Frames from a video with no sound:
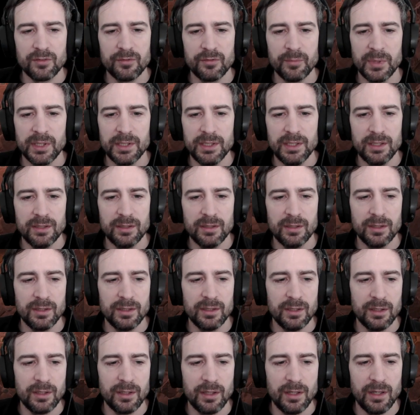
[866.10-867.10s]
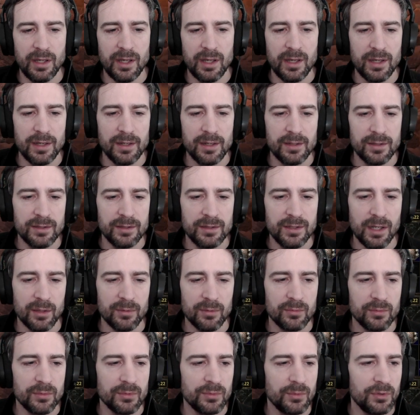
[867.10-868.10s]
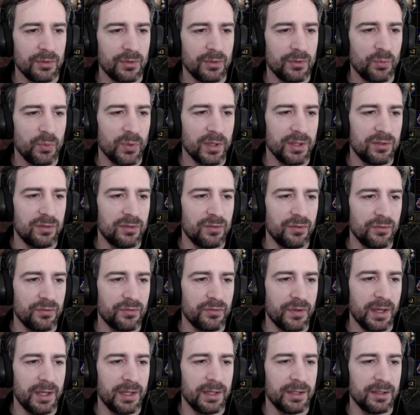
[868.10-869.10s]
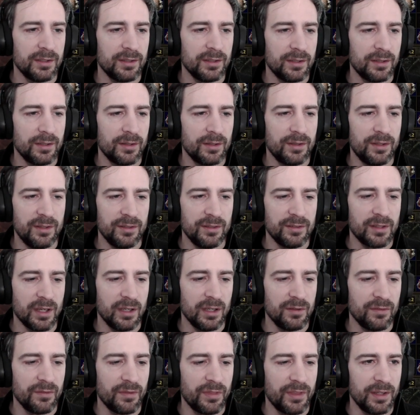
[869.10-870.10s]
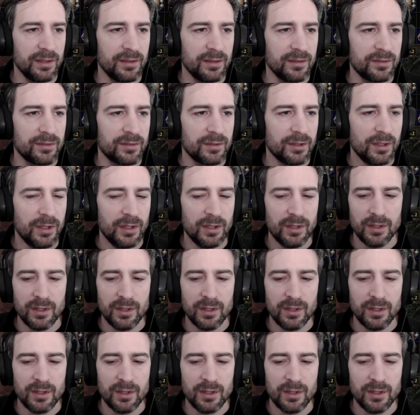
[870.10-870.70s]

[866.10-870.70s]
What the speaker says: money. And yeah, once you find these kind of things